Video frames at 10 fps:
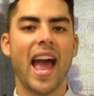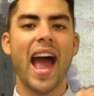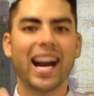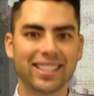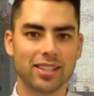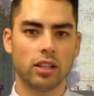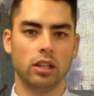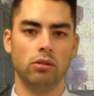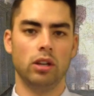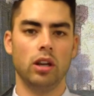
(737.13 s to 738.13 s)

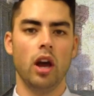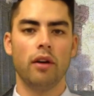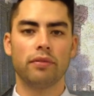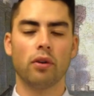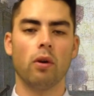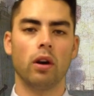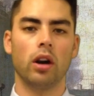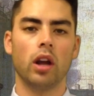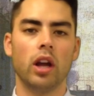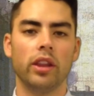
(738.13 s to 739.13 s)
executed for
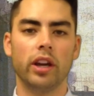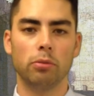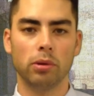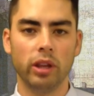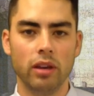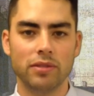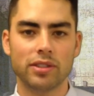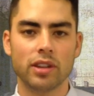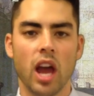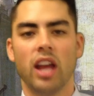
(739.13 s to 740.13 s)
their beliefs.